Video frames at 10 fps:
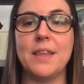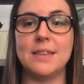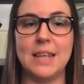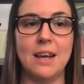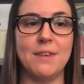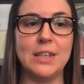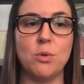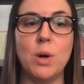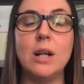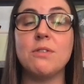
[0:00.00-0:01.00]
the
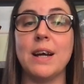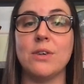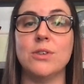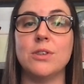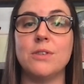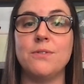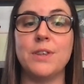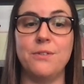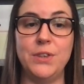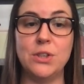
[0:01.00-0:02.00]
Stellarator world record
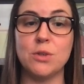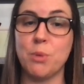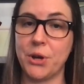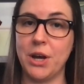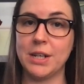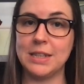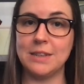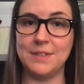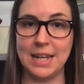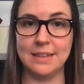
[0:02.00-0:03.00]
for the fusion product
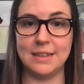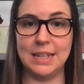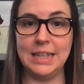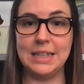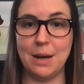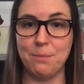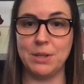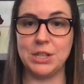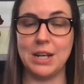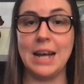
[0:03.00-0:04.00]
of density,
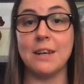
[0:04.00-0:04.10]
temperature,